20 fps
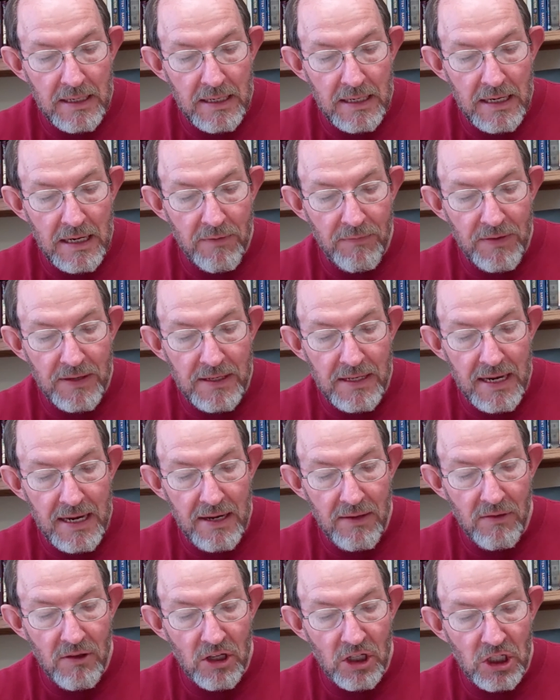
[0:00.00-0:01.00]
if
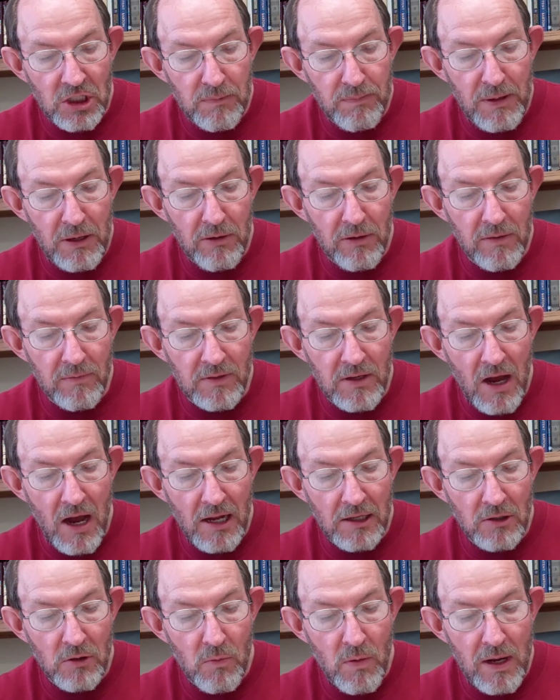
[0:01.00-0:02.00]
indeed the Spirit of
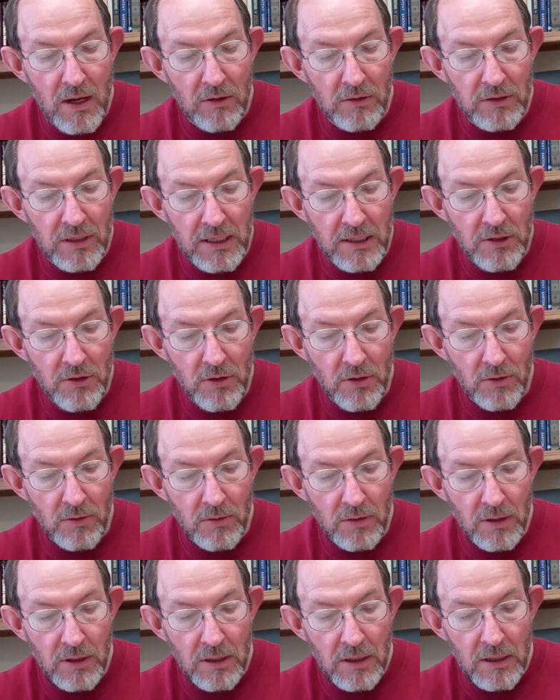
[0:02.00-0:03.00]
God dwells in you.